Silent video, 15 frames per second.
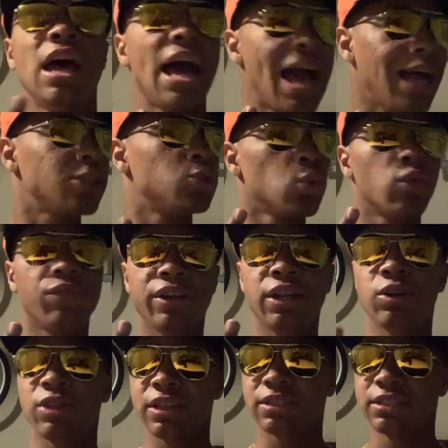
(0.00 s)
actual
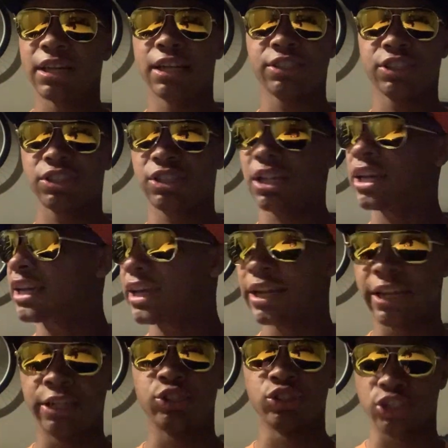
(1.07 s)
video that's not just like
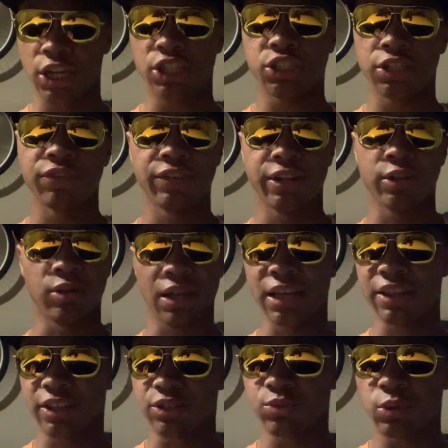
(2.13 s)
an introduction video
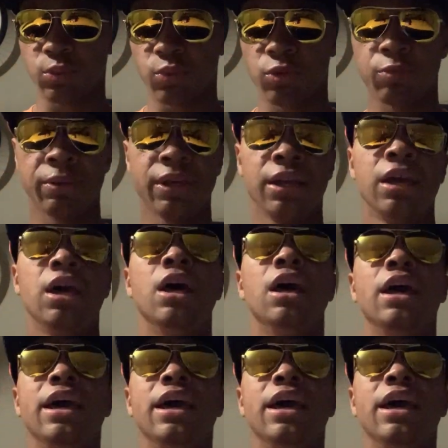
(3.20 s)
like this one will be